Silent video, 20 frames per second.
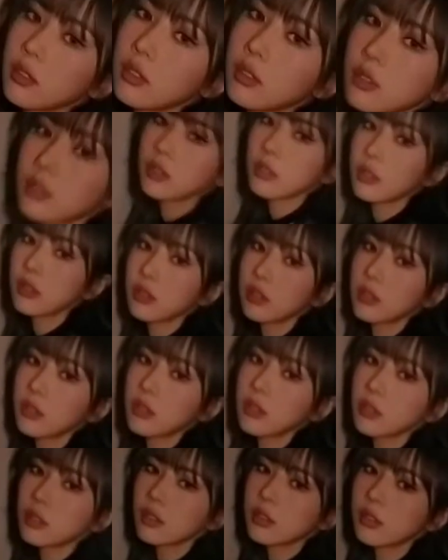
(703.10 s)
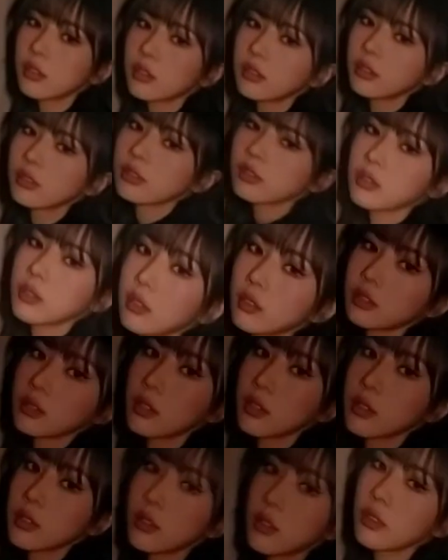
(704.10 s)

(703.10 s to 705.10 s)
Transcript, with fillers: Thank you so much for trading with me. This is so